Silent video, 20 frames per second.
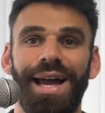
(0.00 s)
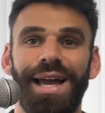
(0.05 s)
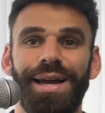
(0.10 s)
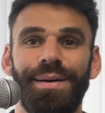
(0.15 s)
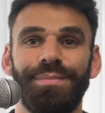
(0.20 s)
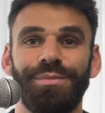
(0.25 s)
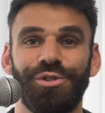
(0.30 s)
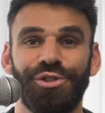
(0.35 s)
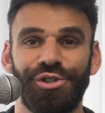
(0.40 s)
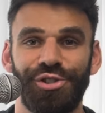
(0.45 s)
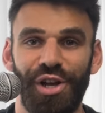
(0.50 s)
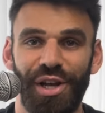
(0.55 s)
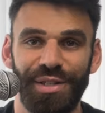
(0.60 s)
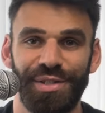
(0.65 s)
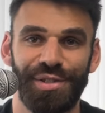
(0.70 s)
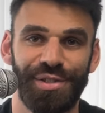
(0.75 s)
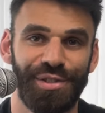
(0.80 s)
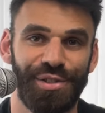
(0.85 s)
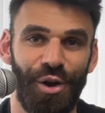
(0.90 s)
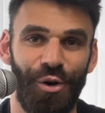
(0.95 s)
I am
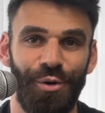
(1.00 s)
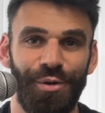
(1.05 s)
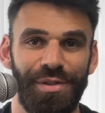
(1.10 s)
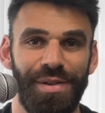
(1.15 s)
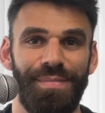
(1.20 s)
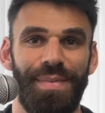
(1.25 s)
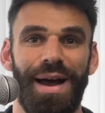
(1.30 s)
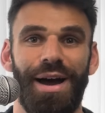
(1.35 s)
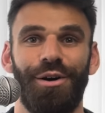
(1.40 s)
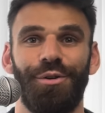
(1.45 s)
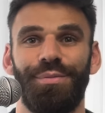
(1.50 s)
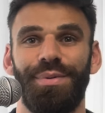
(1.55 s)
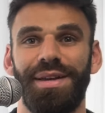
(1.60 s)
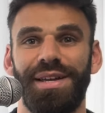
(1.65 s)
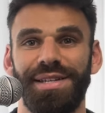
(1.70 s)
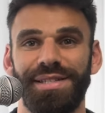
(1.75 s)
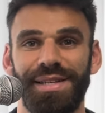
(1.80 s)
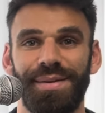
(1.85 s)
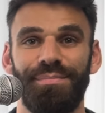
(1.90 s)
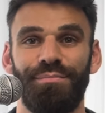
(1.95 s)
just stoked about
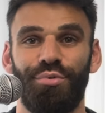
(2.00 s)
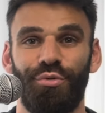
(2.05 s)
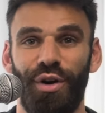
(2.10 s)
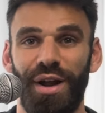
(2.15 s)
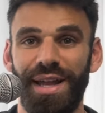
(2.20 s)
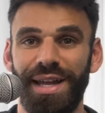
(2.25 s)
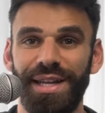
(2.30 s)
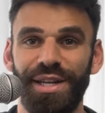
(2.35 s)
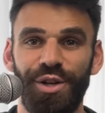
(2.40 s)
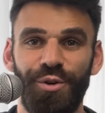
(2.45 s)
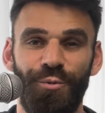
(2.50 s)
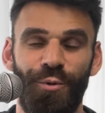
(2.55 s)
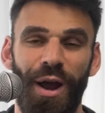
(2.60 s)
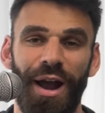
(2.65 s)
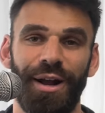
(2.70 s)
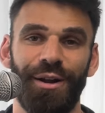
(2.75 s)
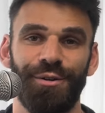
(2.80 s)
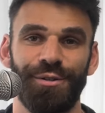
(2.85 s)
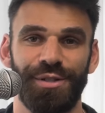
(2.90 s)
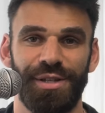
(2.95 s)
because I'm breaking new
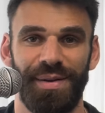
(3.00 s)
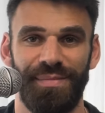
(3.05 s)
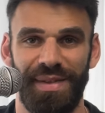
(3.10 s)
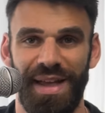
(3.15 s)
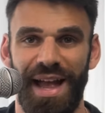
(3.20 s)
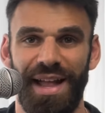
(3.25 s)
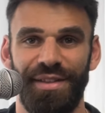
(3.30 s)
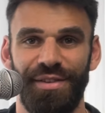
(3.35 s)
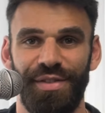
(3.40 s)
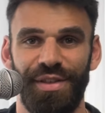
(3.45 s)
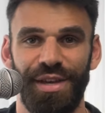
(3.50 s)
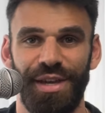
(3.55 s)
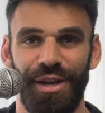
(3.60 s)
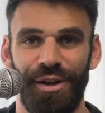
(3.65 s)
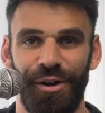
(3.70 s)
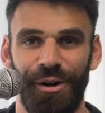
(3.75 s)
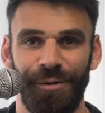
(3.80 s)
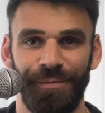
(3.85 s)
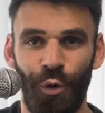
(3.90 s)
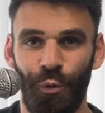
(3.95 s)
records come the end of the
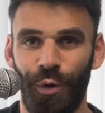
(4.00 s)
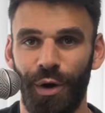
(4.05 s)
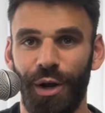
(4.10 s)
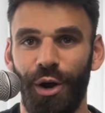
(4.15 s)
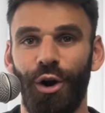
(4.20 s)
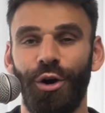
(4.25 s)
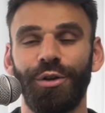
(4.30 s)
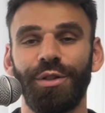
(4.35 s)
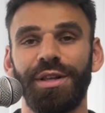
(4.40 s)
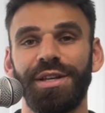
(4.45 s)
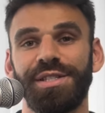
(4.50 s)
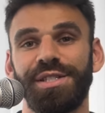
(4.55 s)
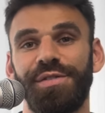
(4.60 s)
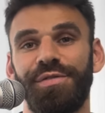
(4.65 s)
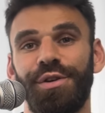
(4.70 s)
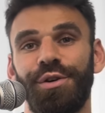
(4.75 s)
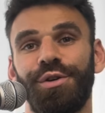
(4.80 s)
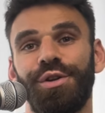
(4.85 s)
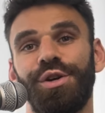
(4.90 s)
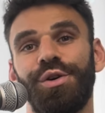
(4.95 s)
year. Regardless
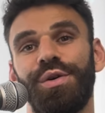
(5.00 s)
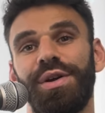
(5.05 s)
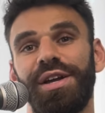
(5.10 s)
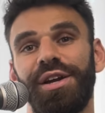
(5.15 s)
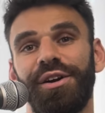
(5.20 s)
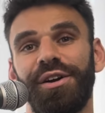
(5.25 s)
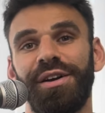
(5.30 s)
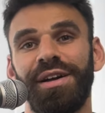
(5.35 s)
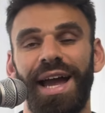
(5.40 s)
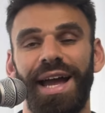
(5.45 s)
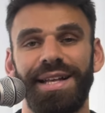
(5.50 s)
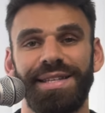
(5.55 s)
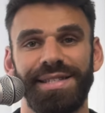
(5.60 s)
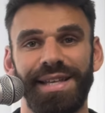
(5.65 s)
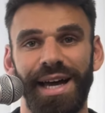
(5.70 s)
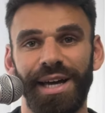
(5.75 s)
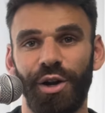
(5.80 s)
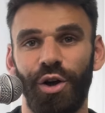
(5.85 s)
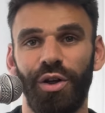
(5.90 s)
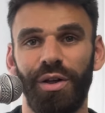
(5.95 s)
if you're new here, it's
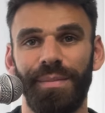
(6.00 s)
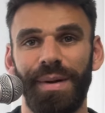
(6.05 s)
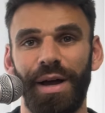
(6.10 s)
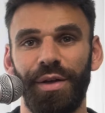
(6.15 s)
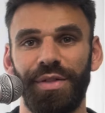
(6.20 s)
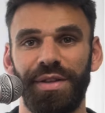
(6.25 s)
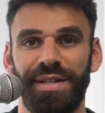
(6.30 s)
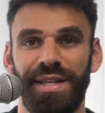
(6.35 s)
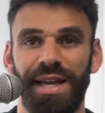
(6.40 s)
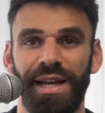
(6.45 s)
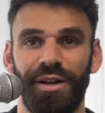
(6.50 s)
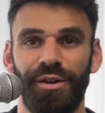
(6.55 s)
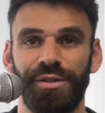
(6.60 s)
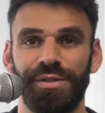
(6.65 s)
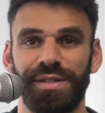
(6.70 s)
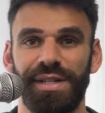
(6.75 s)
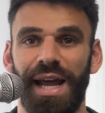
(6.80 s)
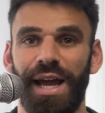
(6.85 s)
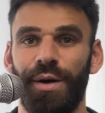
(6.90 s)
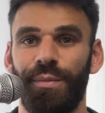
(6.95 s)
not all about the
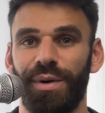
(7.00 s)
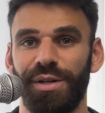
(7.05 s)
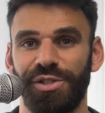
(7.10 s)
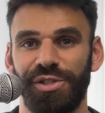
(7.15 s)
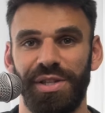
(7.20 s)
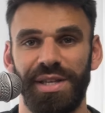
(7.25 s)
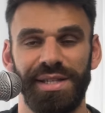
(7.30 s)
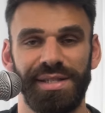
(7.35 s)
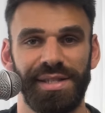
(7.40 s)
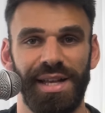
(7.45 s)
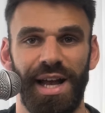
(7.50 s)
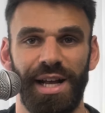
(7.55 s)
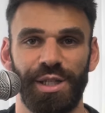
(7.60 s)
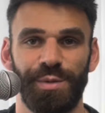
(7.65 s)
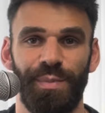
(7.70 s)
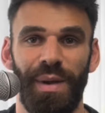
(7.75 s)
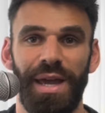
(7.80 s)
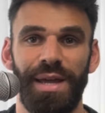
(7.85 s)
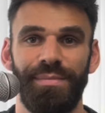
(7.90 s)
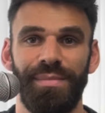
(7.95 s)
tickers and how much these
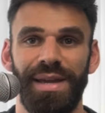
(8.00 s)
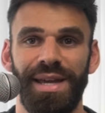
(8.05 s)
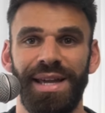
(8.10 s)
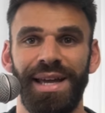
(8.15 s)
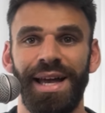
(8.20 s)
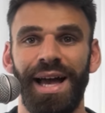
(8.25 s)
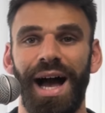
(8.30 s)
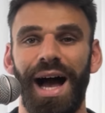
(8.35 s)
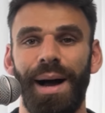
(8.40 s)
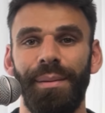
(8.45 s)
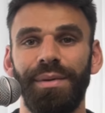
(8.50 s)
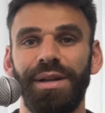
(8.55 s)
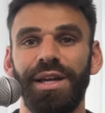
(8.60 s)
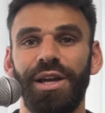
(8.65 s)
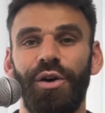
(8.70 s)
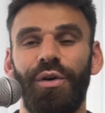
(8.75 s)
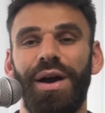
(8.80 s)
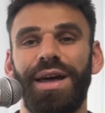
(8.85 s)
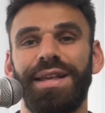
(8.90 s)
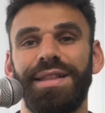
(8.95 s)
stocks paid me. I'm going to
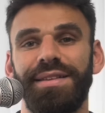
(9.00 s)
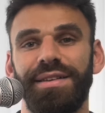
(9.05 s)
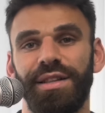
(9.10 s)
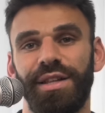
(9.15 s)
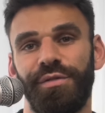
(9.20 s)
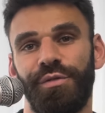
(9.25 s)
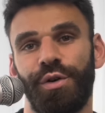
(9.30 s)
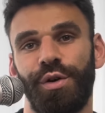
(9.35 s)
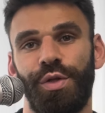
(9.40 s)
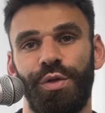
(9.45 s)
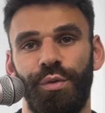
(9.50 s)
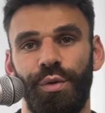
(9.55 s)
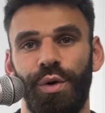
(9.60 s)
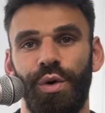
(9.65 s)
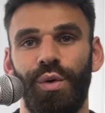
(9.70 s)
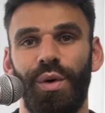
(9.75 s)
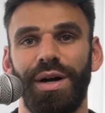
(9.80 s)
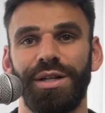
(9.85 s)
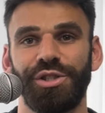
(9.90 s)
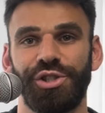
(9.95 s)
go ahead and deliver
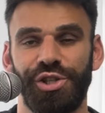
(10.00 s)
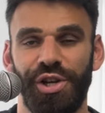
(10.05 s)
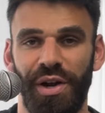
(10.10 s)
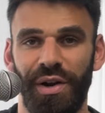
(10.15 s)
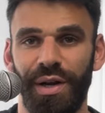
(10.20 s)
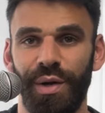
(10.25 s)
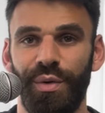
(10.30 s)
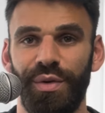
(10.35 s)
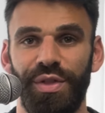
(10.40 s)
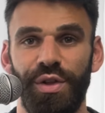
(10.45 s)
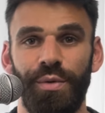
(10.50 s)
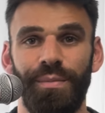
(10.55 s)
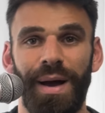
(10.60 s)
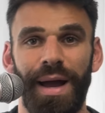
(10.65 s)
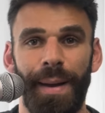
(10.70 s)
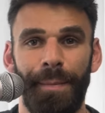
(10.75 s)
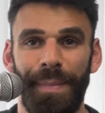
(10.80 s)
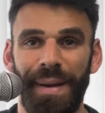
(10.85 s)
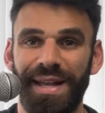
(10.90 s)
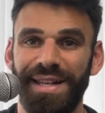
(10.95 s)
through on sharing with you
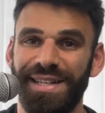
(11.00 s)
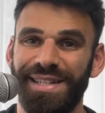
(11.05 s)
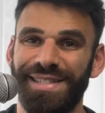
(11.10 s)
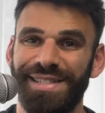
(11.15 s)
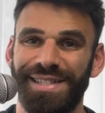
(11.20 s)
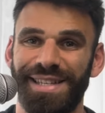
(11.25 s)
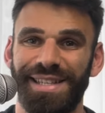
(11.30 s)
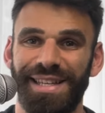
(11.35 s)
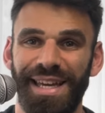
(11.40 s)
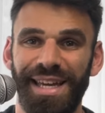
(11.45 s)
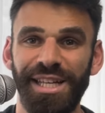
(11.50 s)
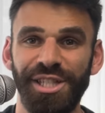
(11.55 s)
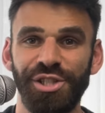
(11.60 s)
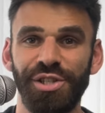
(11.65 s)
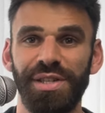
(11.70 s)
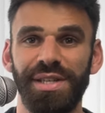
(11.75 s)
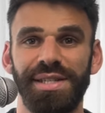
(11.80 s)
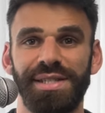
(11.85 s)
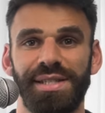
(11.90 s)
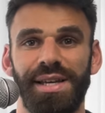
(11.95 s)
my opinions on each
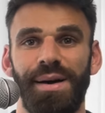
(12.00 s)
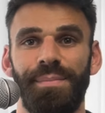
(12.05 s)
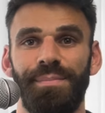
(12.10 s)
of these